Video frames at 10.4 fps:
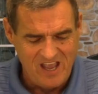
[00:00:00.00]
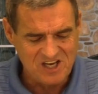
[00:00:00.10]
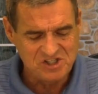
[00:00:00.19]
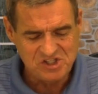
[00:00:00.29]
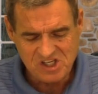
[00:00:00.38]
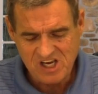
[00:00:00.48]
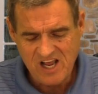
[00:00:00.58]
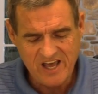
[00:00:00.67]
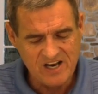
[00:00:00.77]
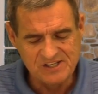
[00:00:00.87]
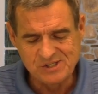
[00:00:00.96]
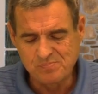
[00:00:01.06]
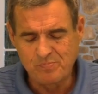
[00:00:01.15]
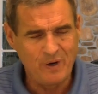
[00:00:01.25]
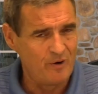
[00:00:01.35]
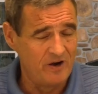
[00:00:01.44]
And she had a
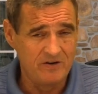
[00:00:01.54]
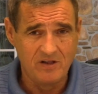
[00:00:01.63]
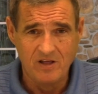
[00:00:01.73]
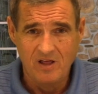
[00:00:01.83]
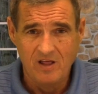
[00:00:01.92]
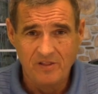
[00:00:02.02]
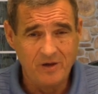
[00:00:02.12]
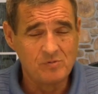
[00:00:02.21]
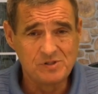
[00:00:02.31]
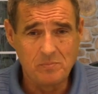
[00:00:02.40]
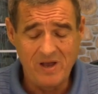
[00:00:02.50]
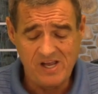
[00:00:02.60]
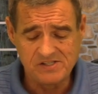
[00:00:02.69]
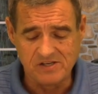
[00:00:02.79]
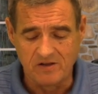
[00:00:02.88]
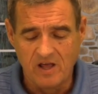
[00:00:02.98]
spirit that was
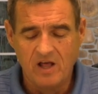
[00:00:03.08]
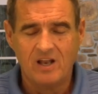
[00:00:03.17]
amazing.